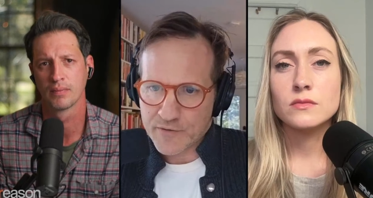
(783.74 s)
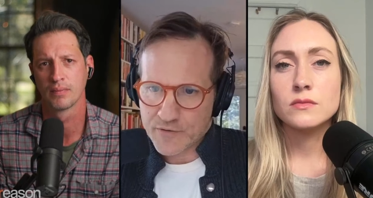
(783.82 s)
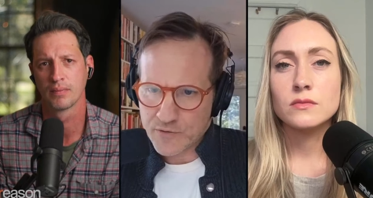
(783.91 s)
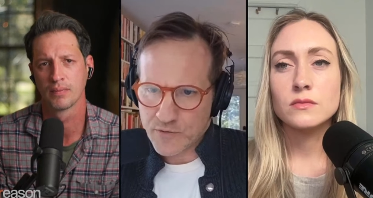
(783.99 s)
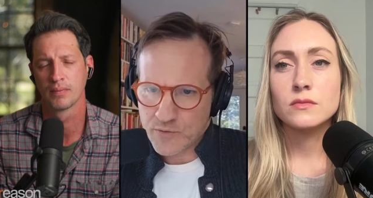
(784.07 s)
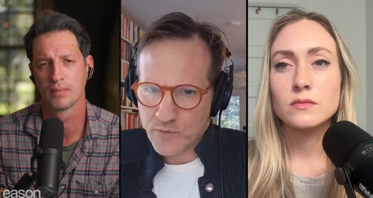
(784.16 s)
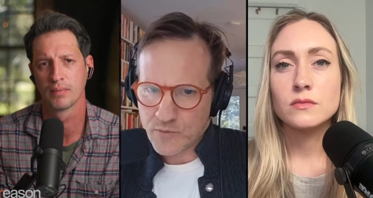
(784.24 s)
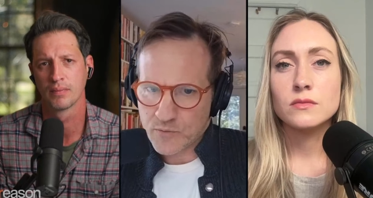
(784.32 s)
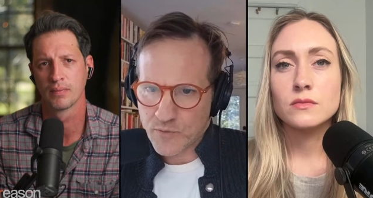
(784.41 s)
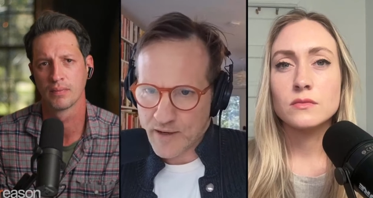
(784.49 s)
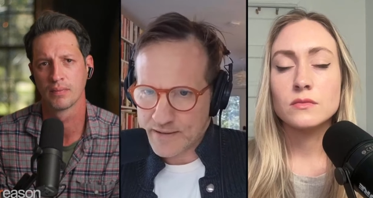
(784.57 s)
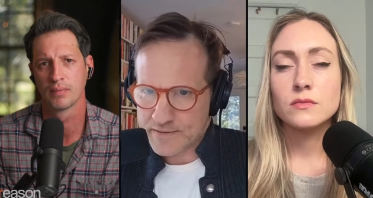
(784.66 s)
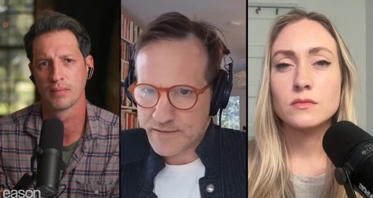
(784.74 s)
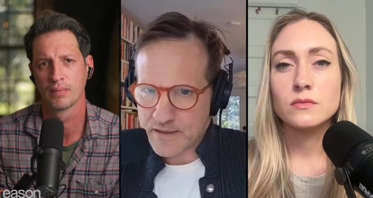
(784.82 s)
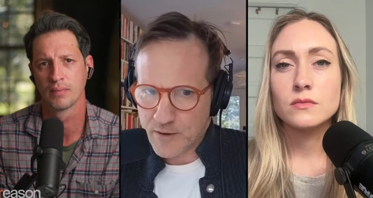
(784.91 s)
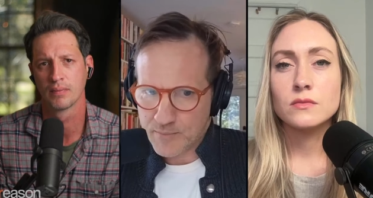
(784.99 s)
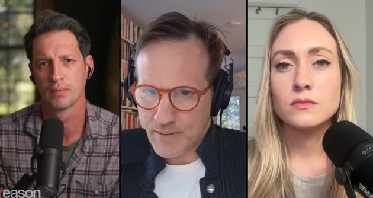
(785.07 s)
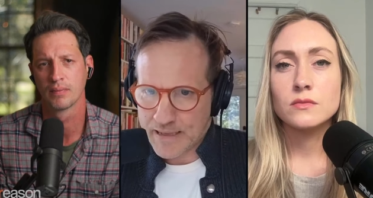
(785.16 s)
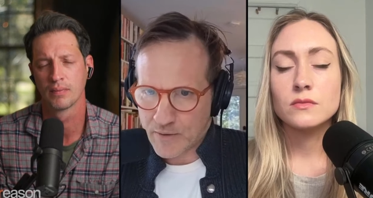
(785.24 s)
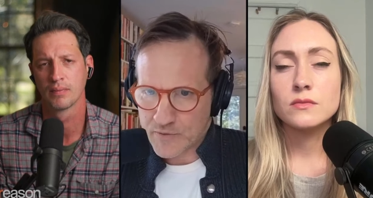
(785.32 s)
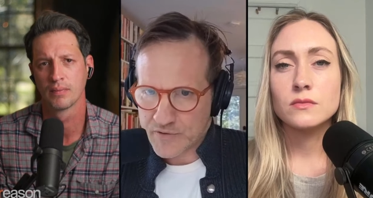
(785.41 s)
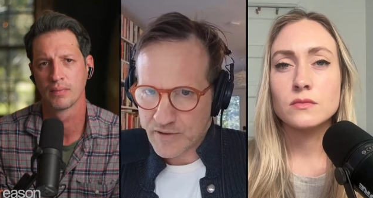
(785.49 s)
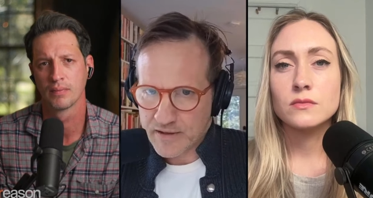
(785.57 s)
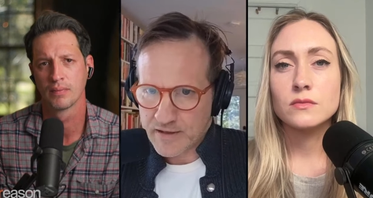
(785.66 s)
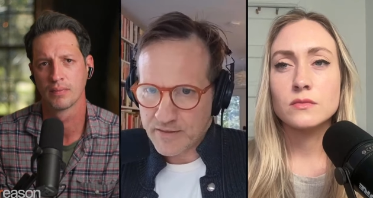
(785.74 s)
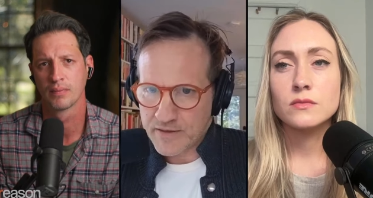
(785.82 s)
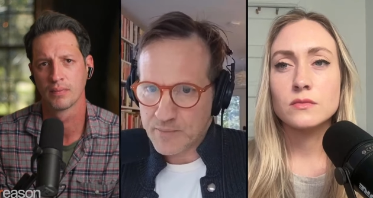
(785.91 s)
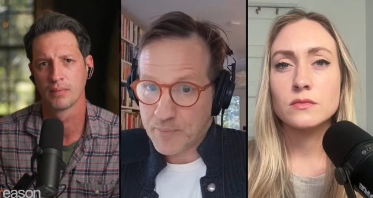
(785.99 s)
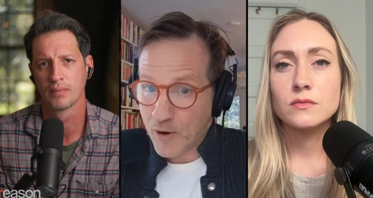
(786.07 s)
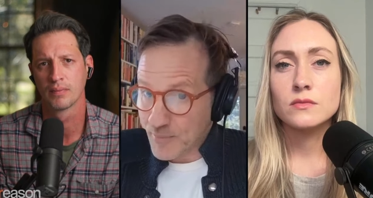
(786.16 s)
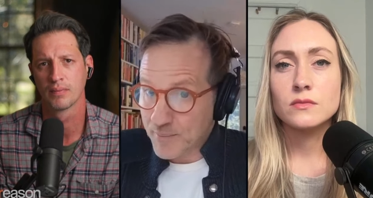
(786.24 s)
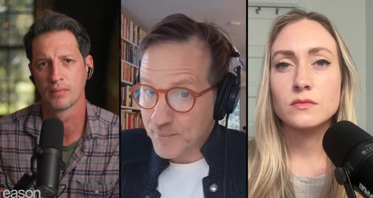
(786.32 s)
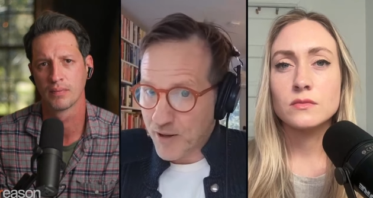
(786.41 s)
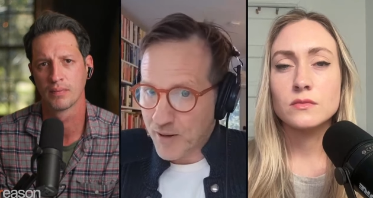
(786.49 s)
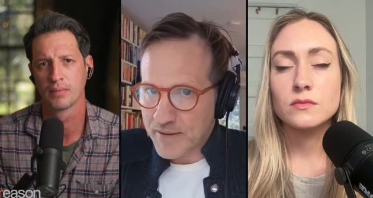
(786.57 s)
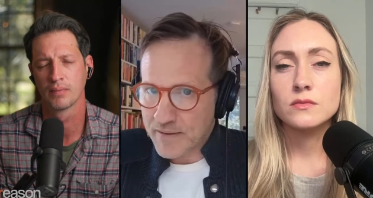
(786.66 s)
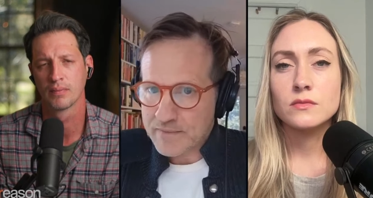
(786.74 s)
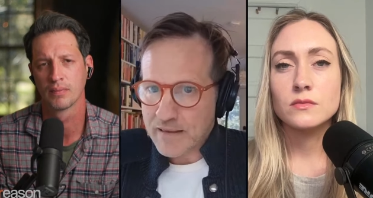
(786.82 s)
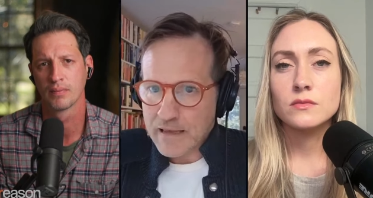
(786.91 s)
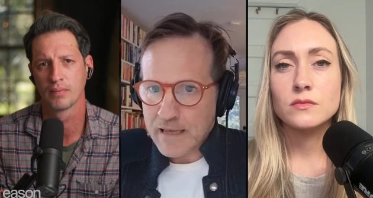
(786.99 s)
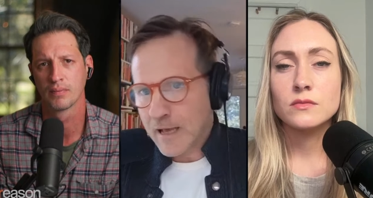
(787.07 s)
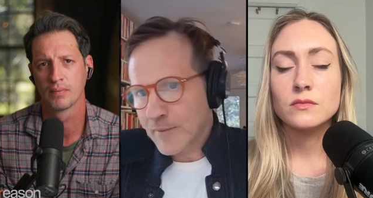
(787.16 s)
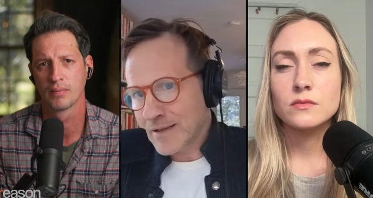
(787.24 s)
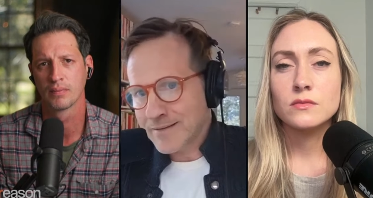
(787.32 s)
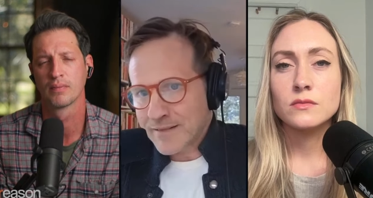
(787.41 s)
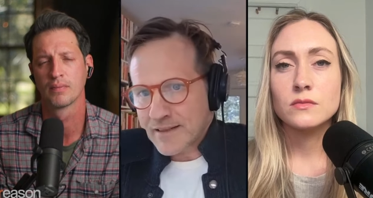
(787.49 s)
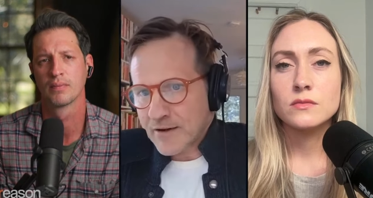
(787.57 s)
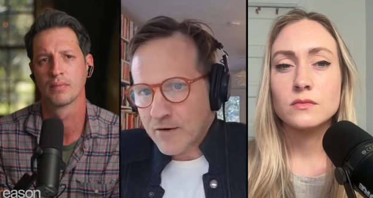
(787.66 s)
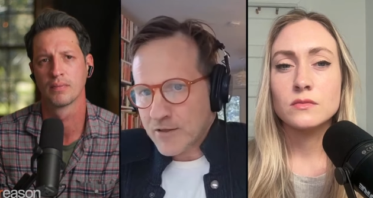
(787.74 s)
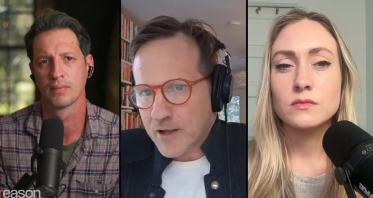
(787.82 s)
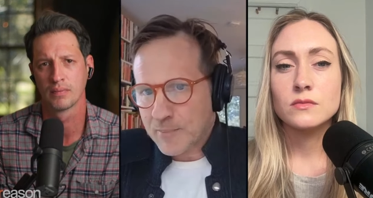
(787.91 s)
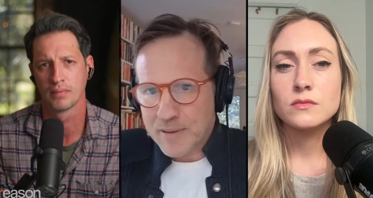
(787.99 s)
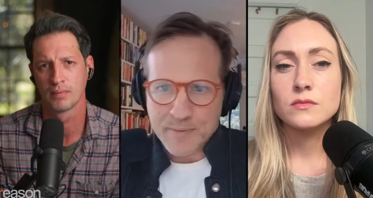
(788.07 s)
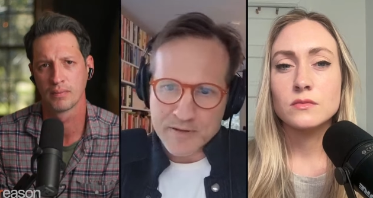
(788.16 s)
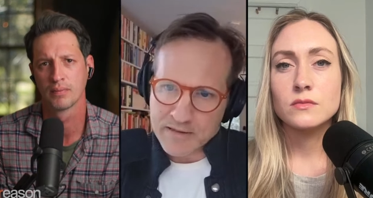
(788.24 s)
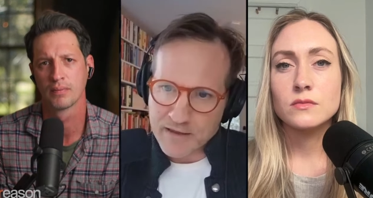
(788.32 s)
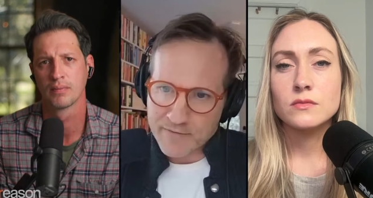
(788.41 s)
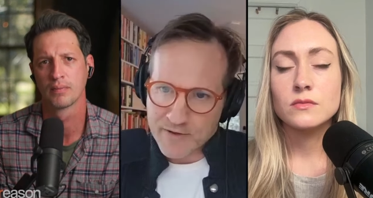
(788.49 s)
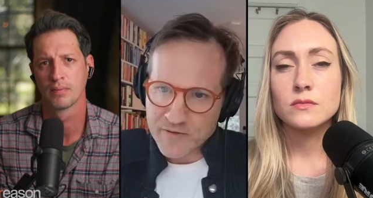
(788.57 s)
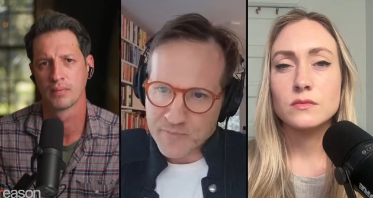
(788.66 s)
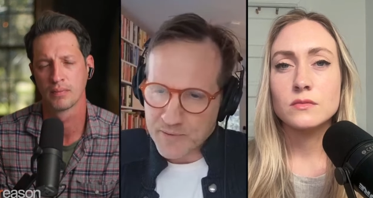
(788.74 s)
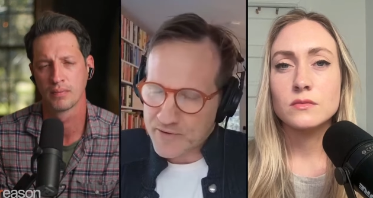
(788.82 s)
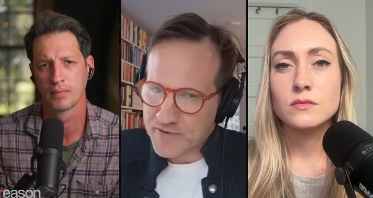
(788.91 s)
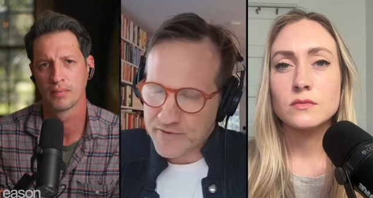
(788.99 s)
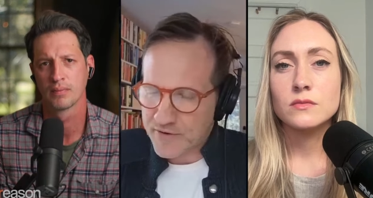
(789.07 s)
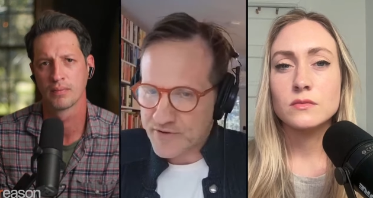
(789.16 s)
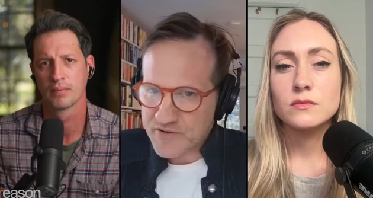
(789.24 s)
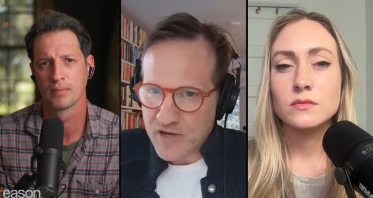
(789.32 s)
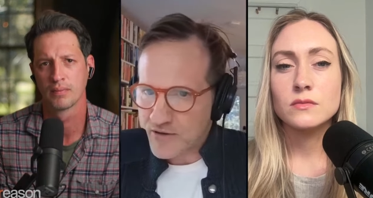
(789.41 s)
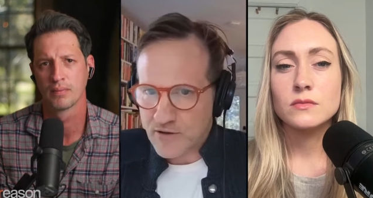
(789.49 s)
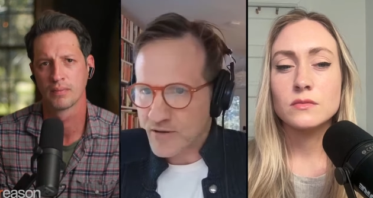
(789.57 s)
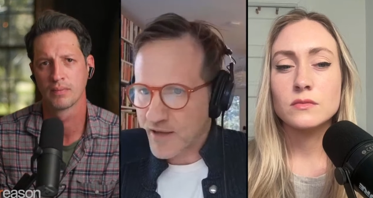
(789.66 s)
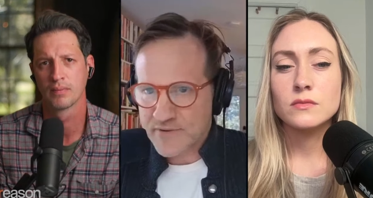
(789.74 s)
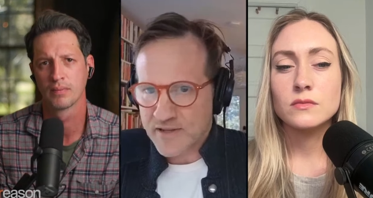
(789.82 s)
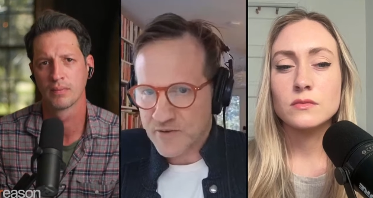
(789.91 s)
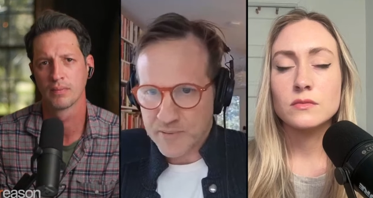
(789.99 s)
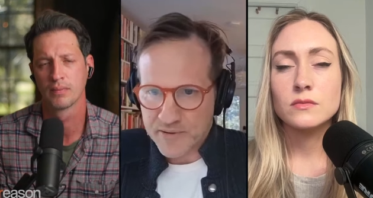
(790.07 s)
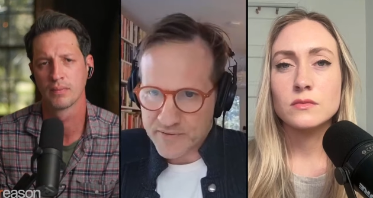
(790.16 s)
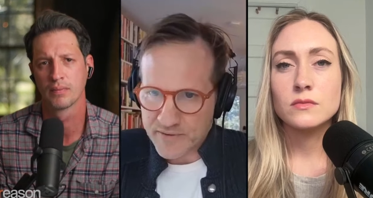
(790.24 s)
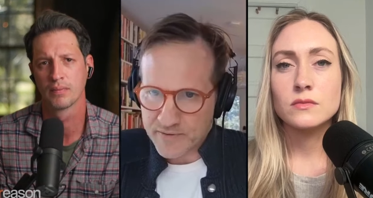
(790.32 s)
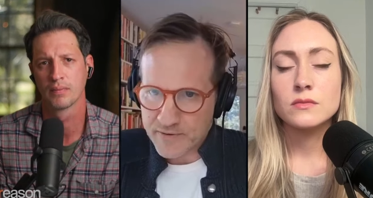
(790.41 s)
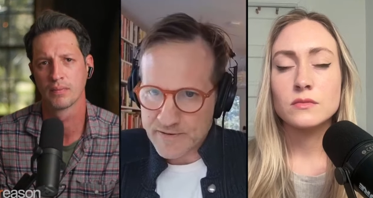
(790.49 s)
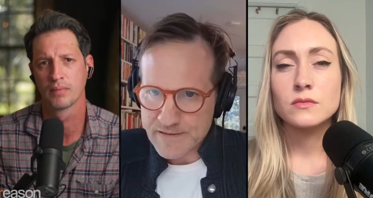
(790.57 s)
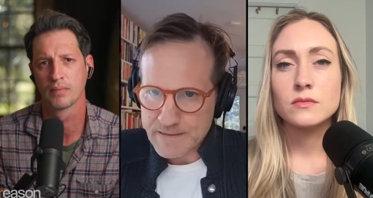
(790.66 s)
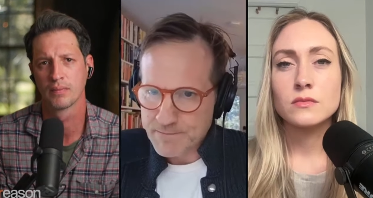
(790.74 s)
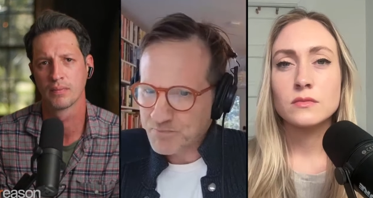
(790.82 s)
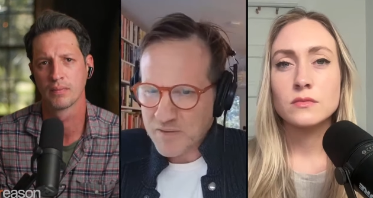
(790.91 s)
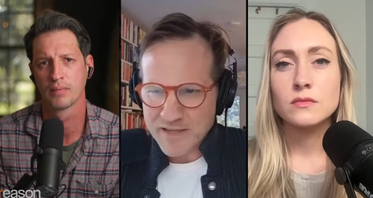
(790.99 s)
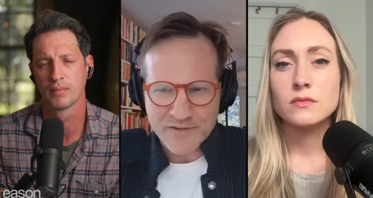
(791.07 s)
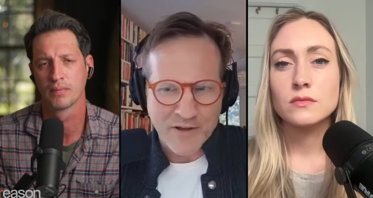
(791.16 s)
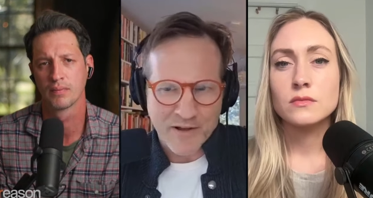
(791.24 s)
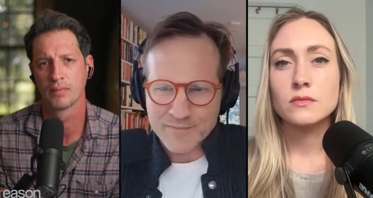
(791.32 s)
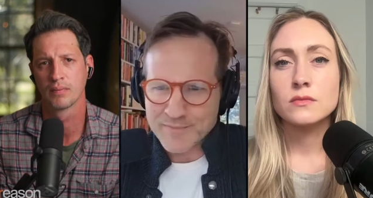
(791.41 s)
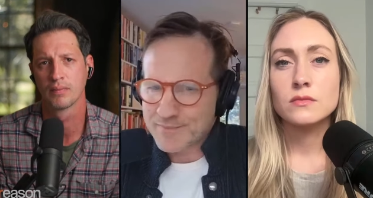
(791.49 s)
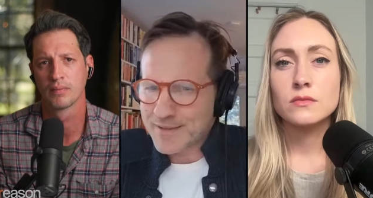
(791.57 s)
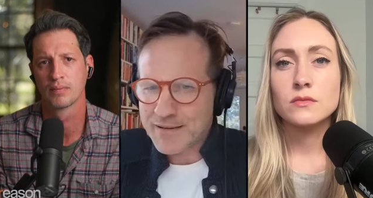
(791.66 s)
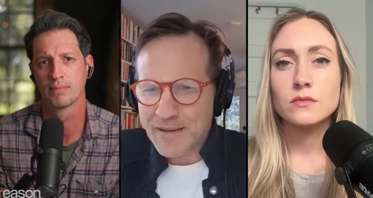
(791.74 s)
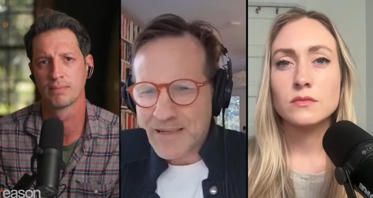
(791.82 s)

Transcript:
Speaker 1: to write about the apartment bombings. I mean, there are a lot of people that love conspiracy theories. Tucker loves conspiracy theories. He's on, I mean,